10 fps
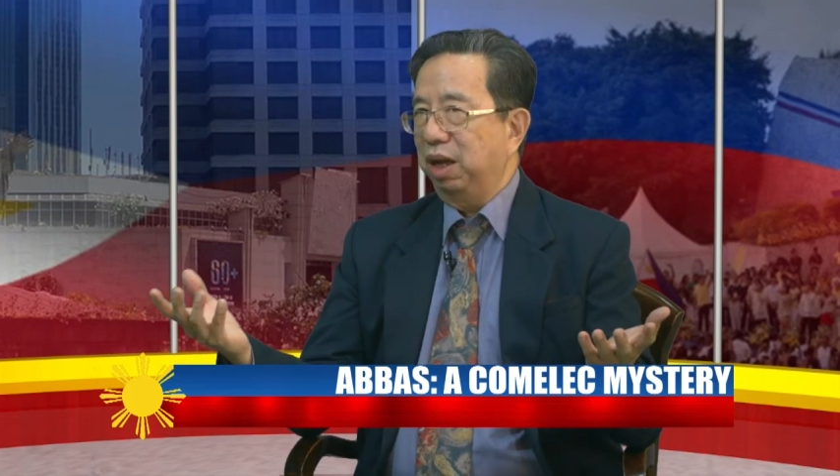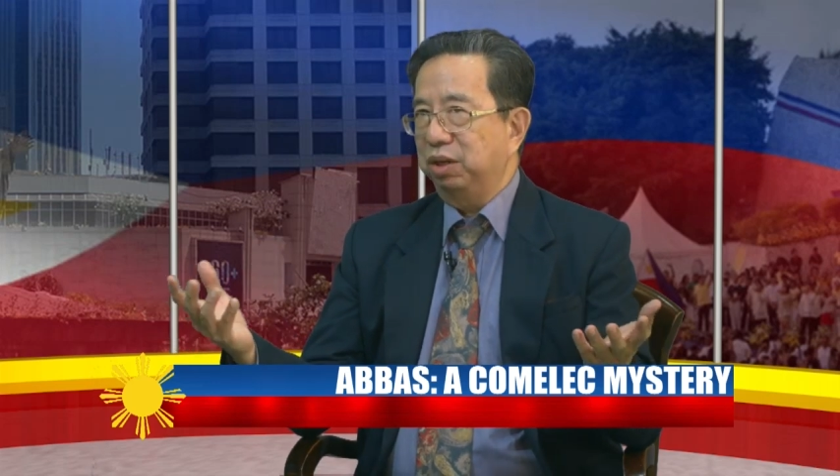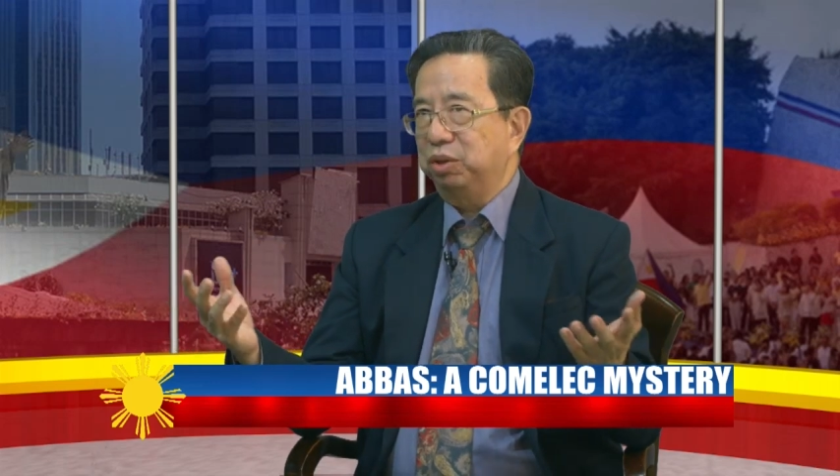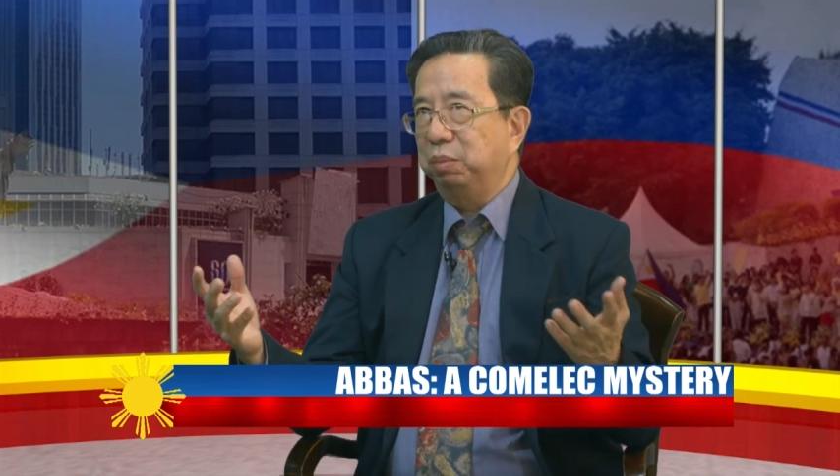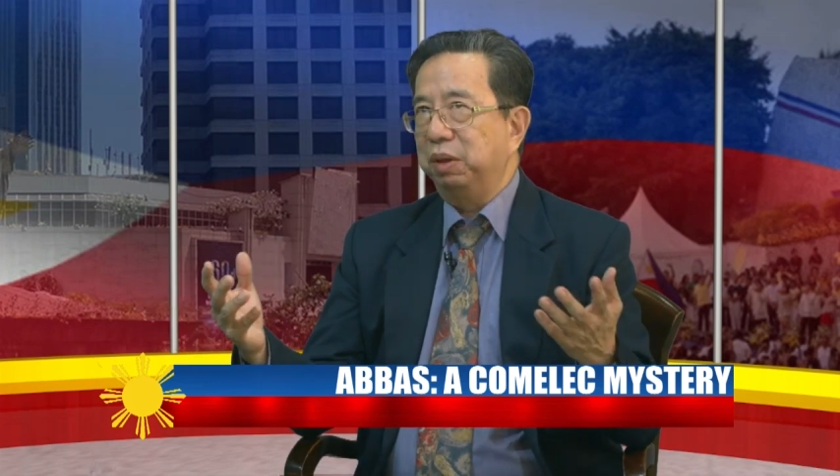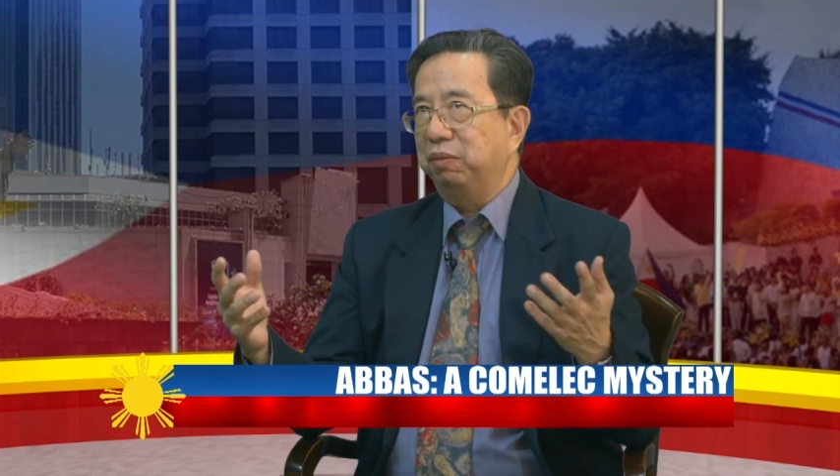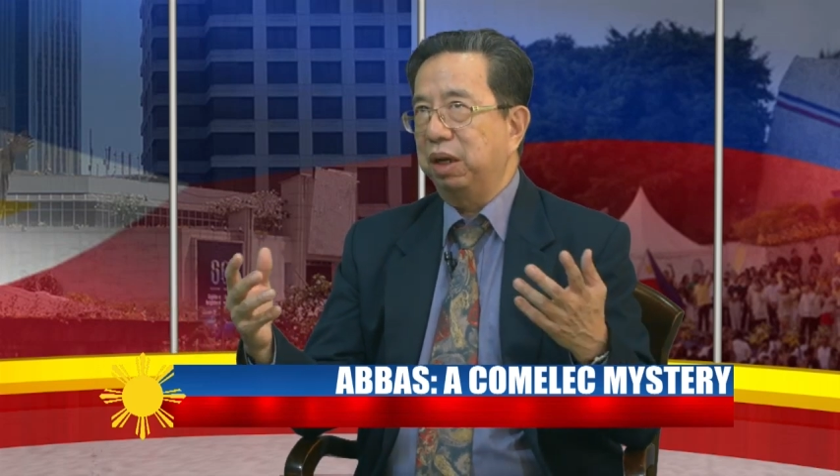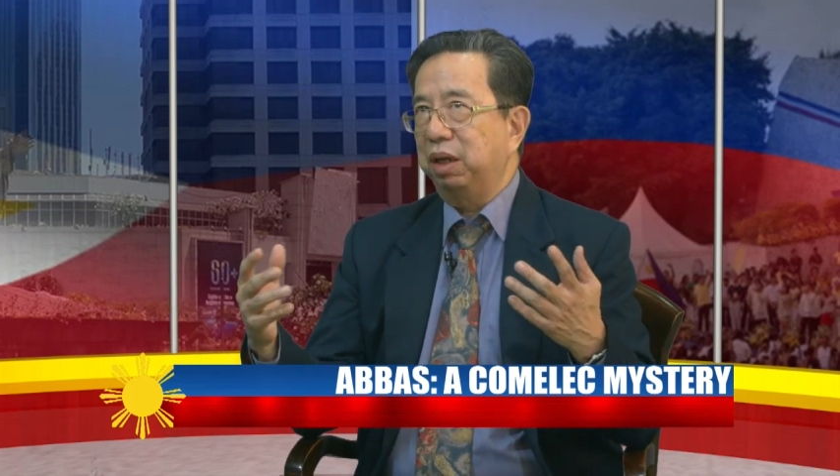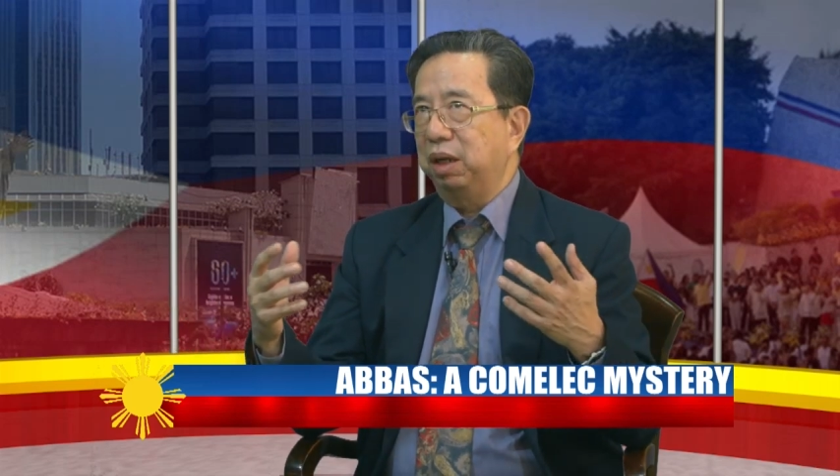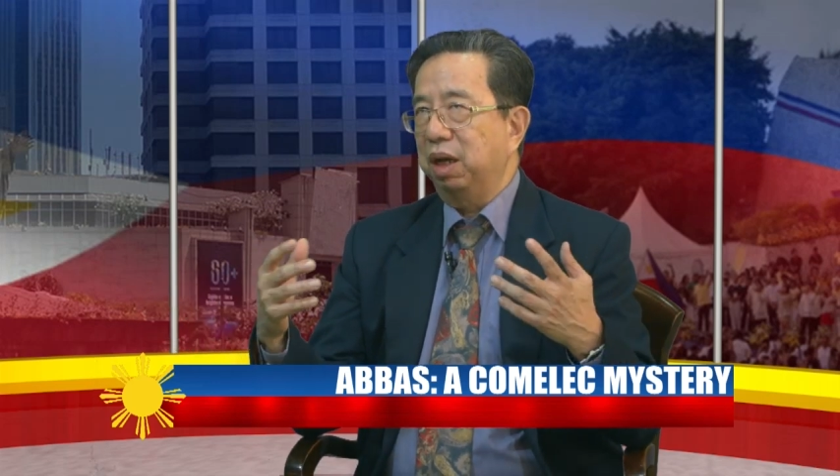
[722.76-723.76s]
It should be
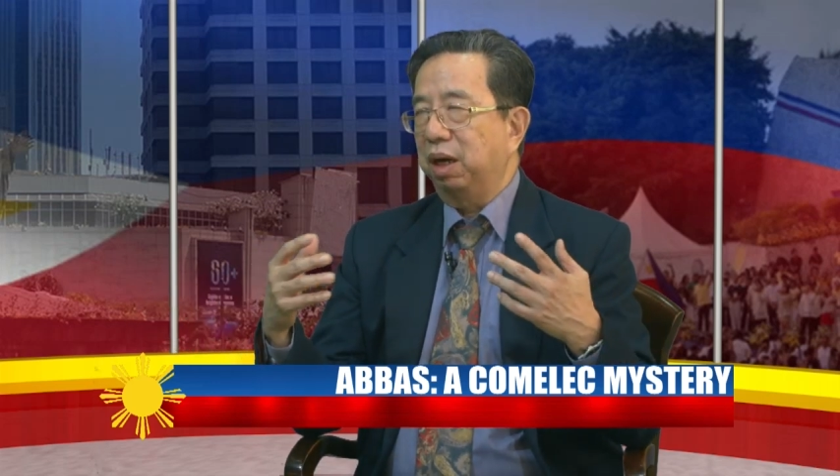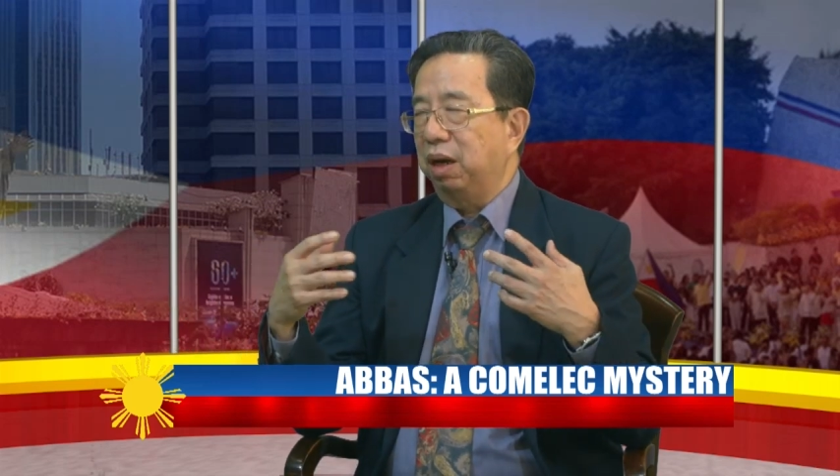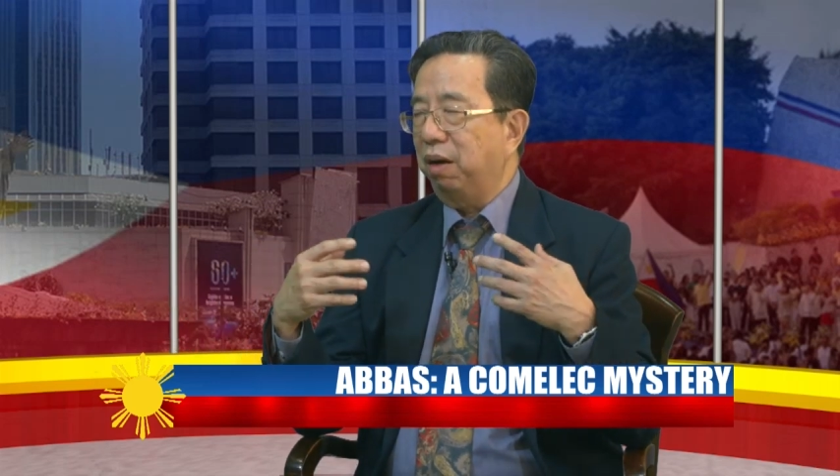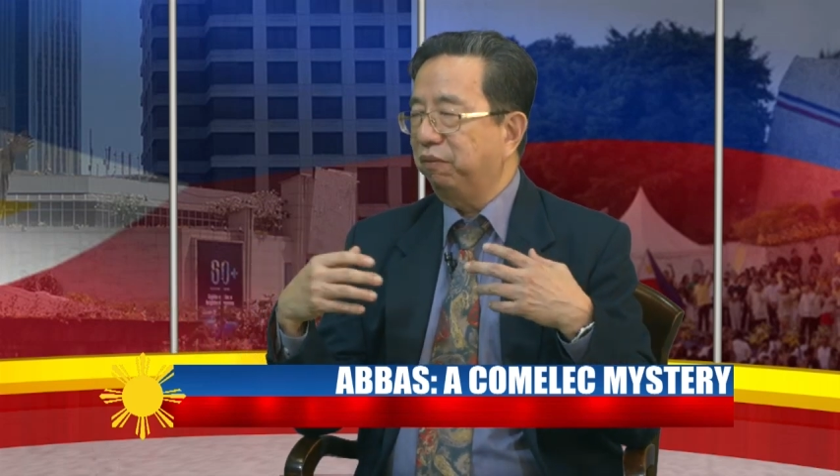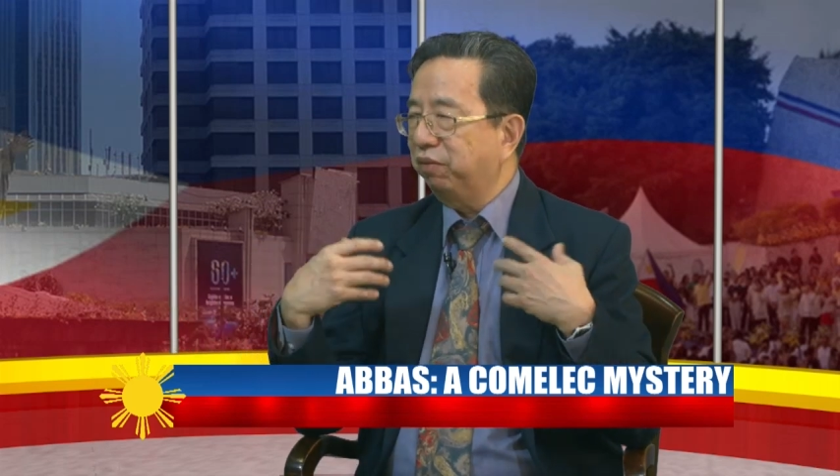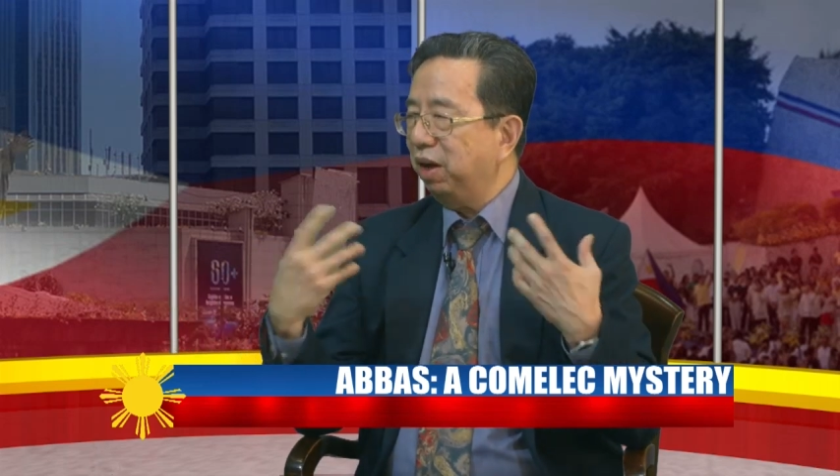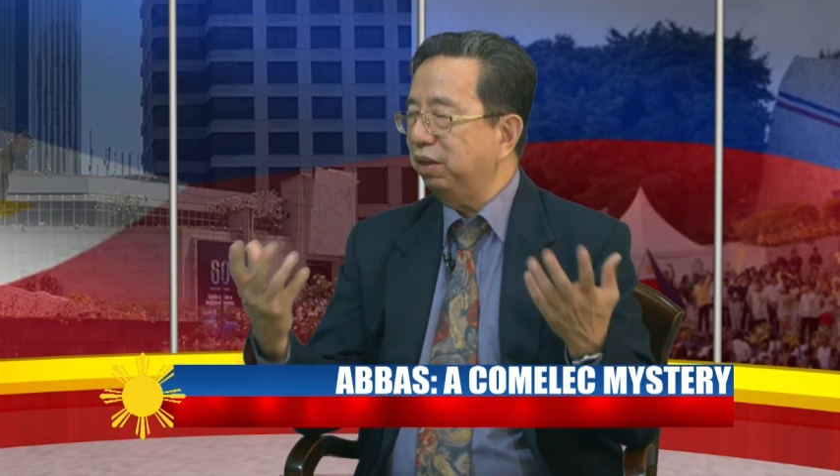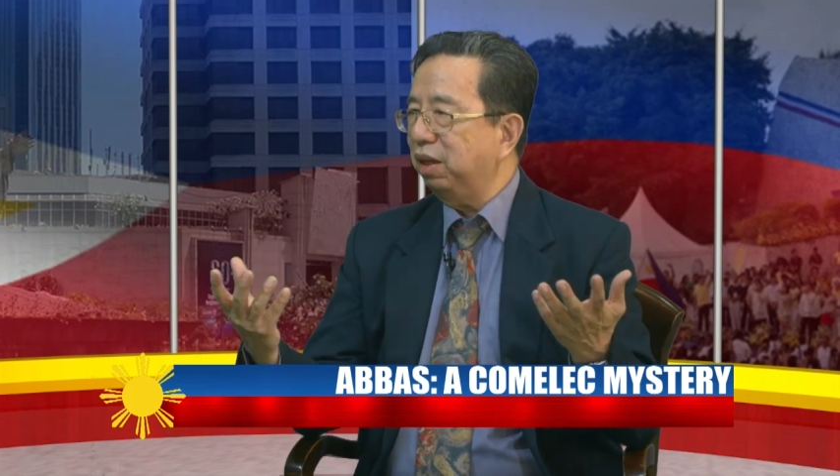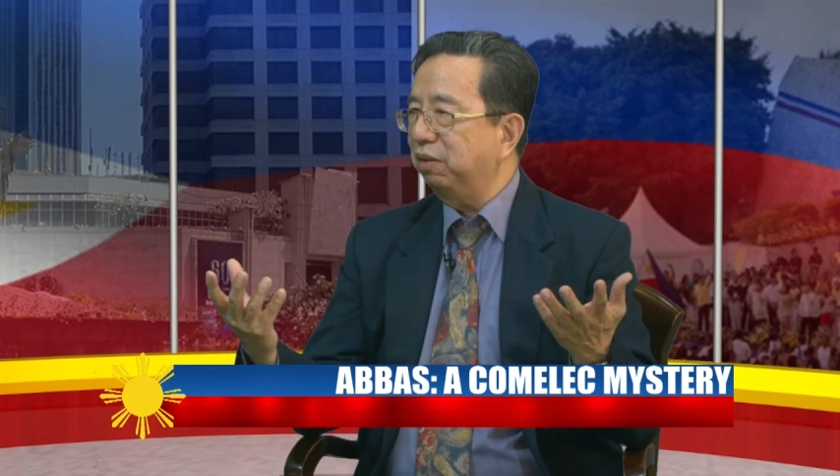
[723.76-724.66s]
very upfront